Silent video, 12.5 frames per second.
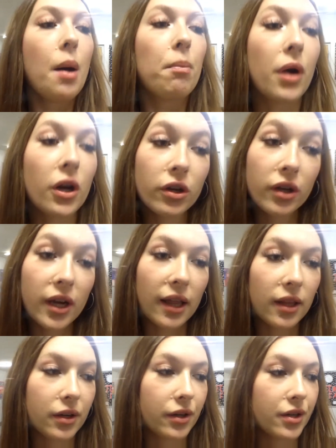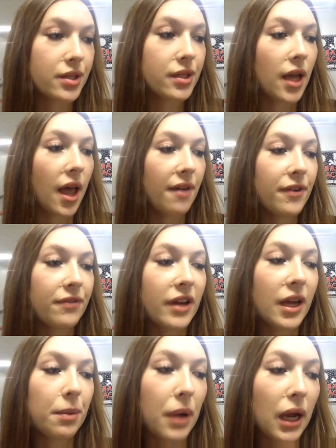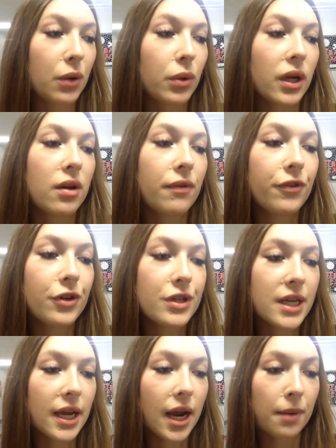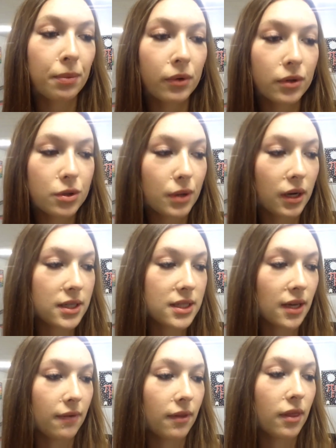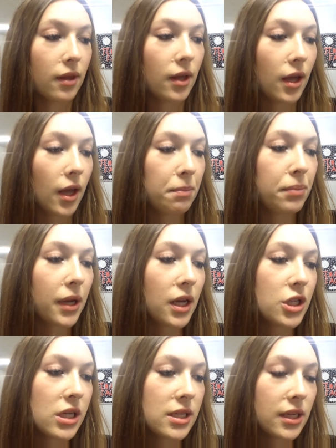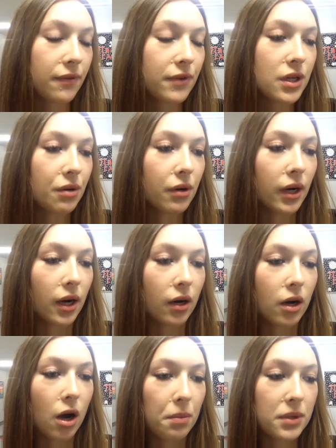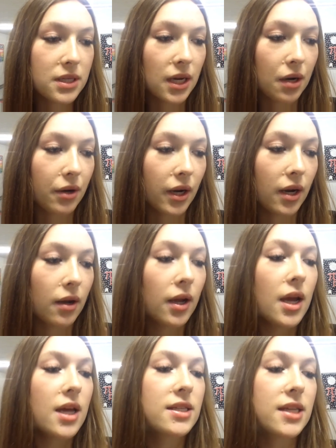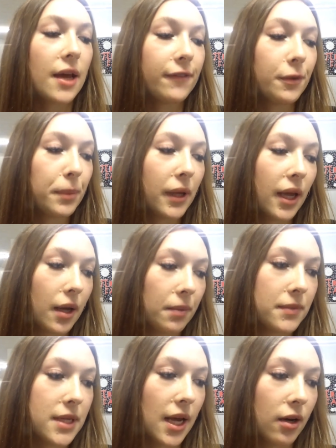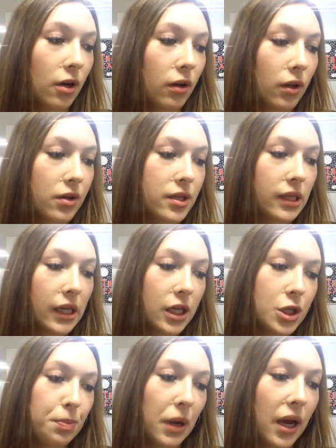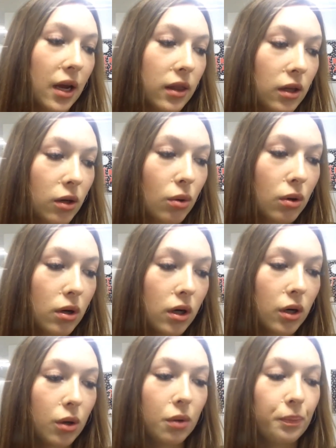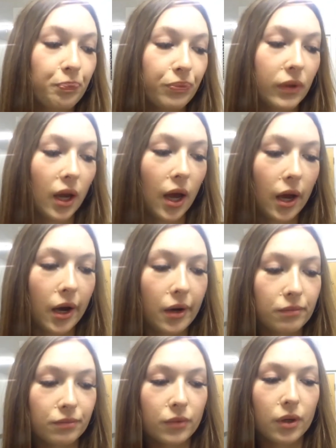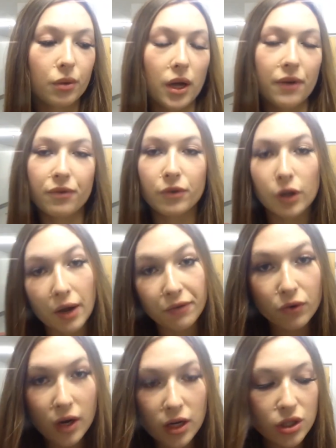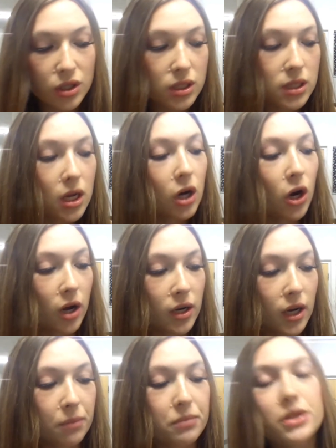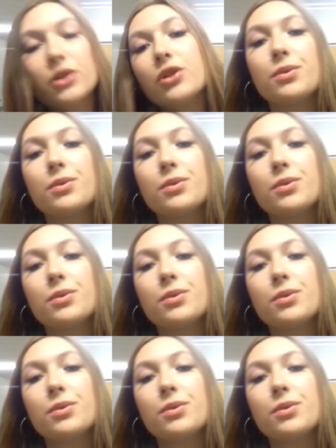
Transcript: Mark your calendars. FFA banquet, Thursday, April 27th. PHS cafeteria, commons area, 7 p.m. $10 each, pay at the door. If you have questions, contact Mr.